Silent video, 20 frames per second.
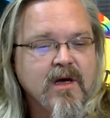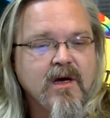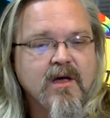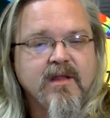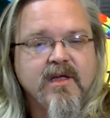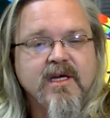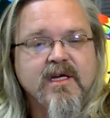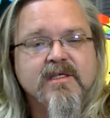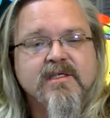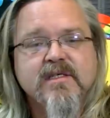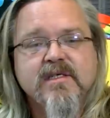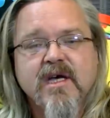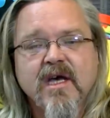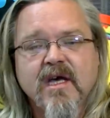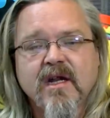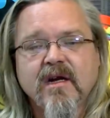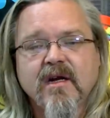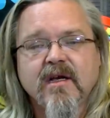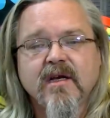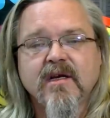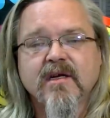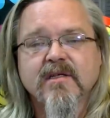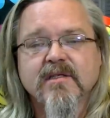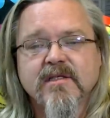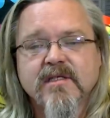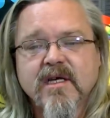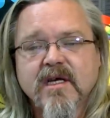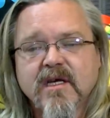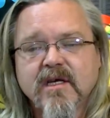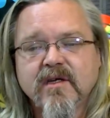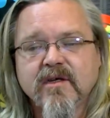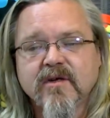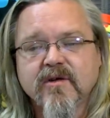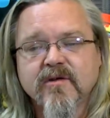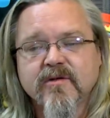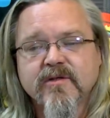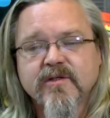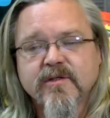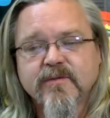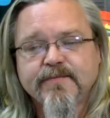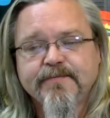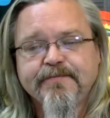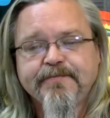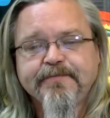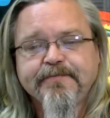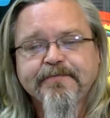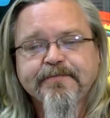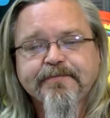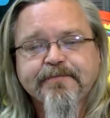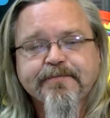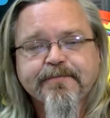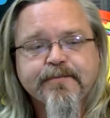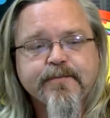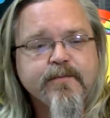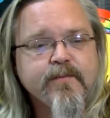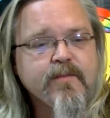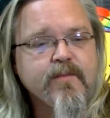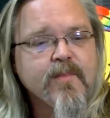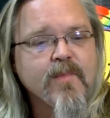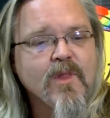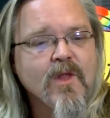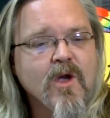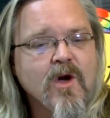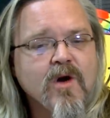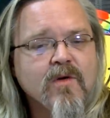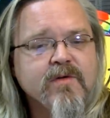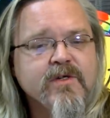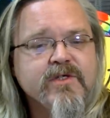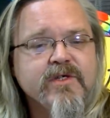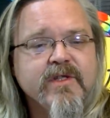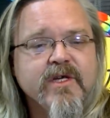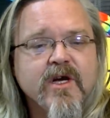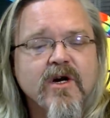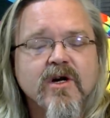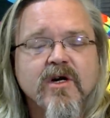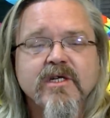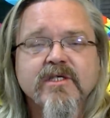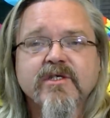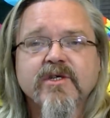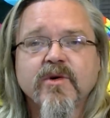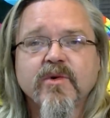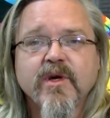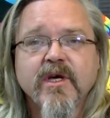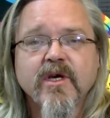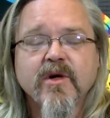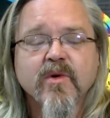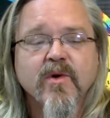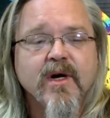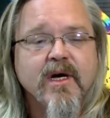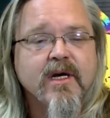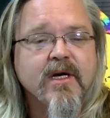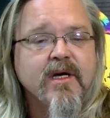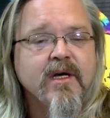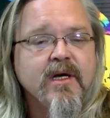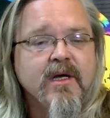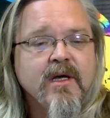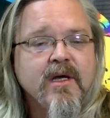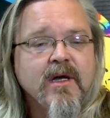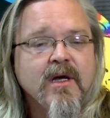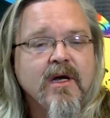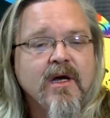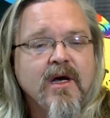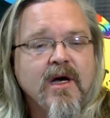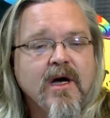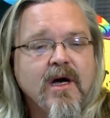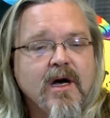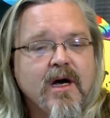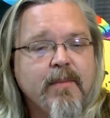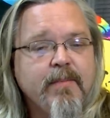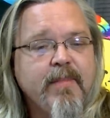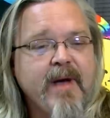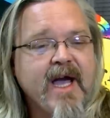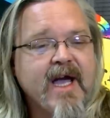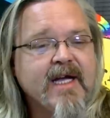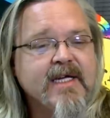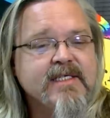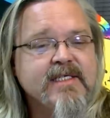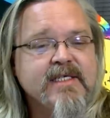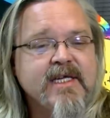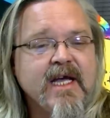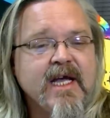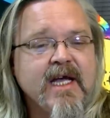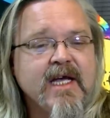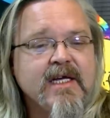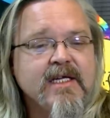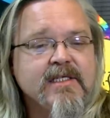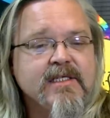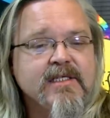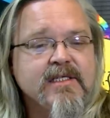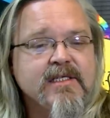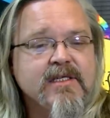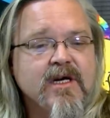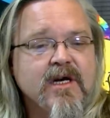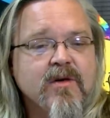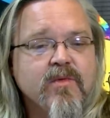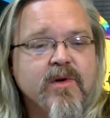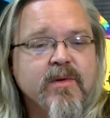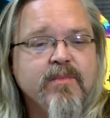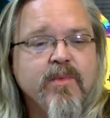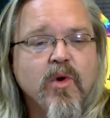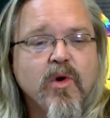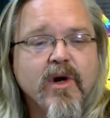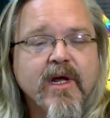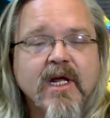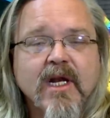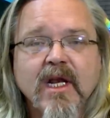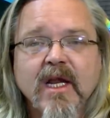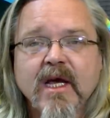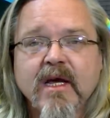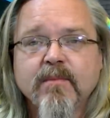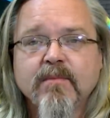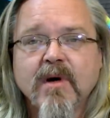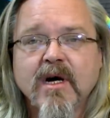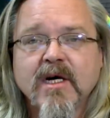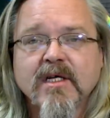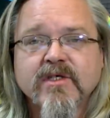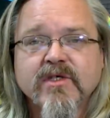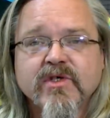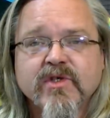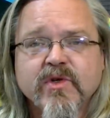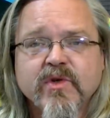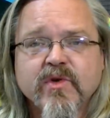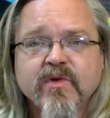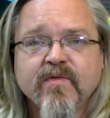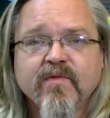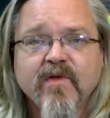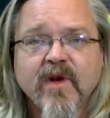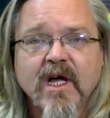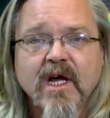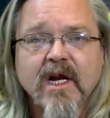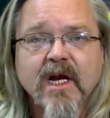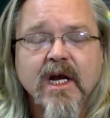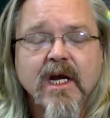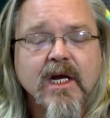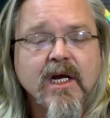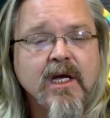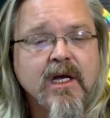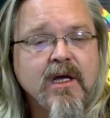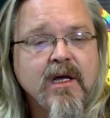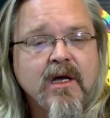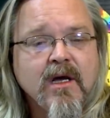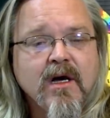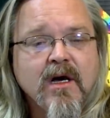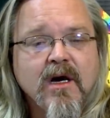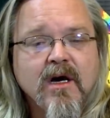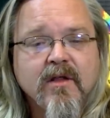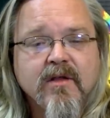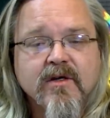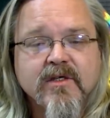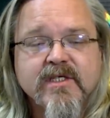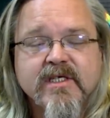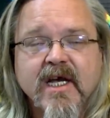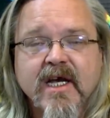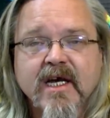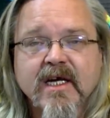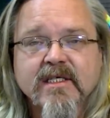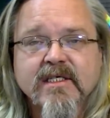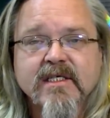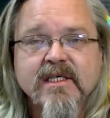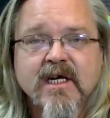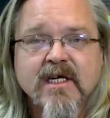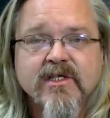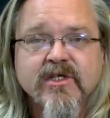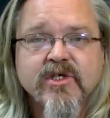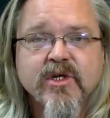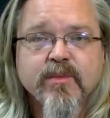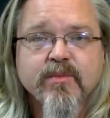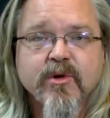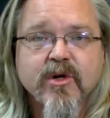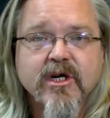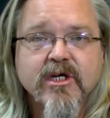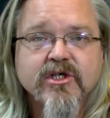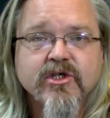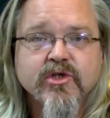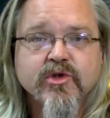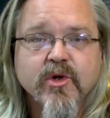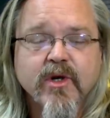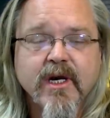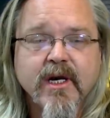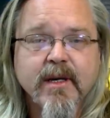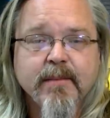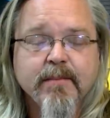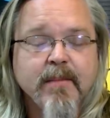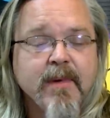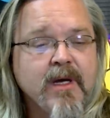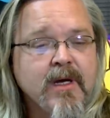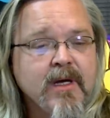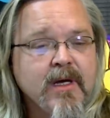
Uh, the insanity continues. Over to the RSOE quick. Uh, Pakistan's uh, reporting late monsoon flooding. Uh, they're saying it's not super extreme.